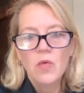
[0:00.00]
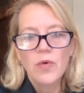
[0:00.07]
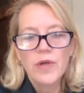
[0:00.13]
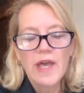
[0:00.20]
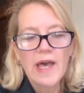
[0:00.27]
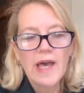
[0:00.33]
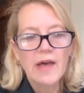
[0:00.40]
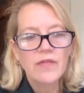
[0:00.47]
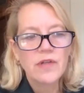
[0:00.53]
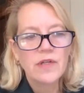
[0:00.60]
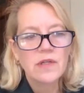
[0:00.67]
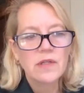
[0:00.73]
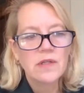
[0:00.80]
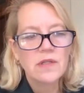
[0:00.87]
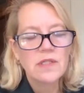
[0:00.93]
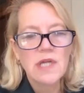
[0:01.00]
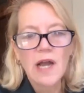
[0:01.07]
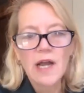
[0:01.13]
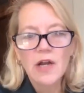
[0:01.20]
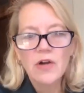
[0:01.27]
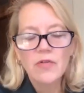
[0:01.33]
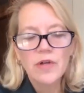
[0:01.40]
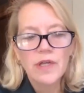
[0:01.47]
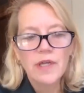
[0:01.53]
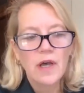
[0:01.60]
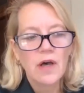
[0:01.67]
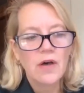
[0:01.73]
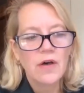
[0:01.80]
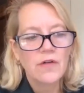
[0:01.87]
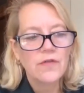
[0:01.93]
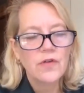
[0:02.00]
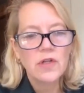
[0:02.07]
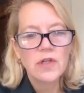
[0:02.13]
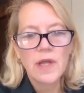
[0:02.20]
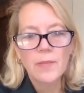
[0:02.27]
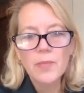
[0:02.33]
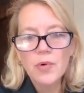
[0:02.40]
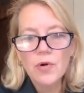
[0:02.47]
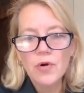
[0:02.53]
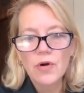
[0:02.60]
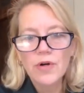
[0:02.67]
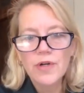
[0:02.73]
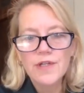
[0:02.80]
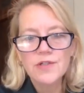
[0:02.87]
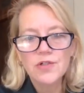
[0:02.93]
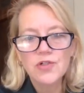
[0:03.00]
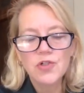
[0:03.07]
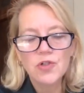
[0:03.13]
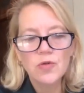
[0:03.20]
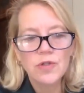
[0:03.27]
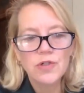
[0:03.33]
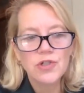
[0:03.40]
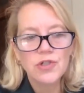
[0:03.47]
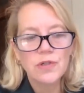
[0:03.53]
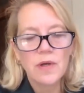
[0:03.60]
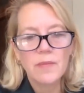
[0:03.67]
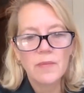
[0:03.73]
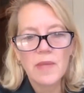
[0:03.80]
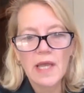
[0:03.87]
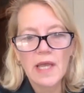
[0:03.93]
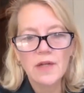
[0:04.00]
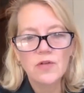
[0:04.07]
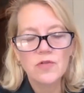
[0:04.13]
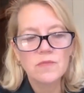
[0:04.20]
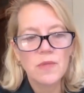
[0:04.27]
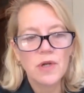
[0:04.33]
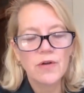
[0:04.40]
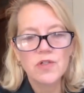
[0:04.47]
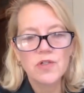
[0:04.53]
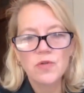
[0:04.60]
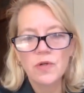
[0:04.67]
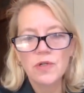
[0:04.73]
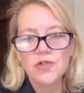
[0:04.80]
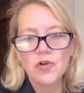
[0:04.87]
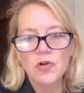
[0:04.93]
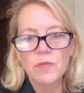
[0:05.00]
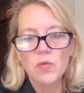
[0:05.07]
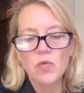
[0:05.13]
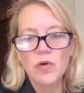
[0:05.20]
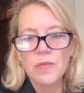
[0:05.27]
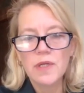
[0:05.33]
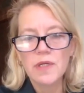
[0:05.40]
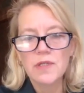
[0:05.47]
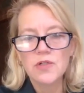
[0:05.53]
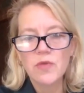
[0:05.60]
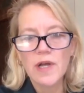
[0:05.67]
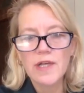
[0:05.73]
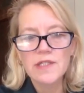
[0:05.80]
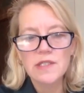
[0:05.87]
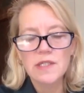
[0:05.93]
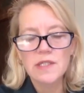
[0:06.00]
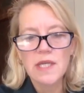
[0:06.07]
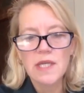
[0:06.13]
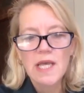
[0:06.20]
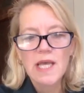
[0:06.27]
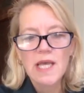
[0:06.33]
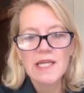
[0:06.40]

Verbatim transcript: we have in the diary of Klemperer, he's a Jewish man who's married to a German woman in Dresden,